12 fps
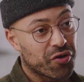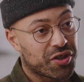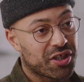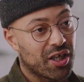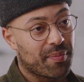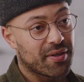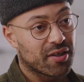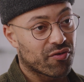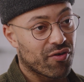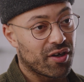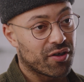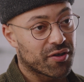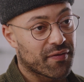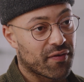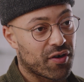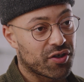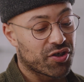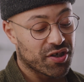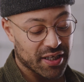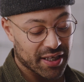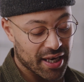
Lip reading: your cheapest ingredients first, just in